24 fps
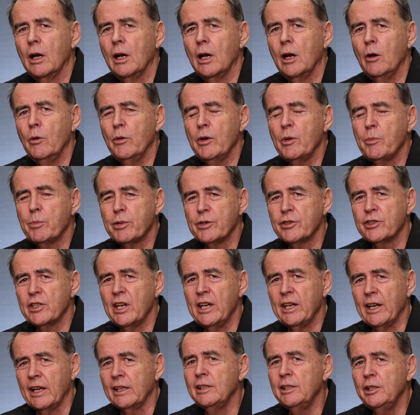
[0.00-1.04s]
I want to
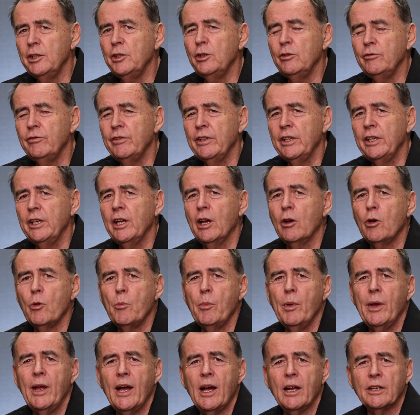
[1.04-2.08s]
present a little video
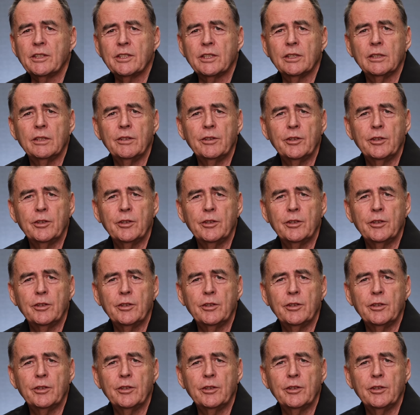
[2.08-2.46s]
about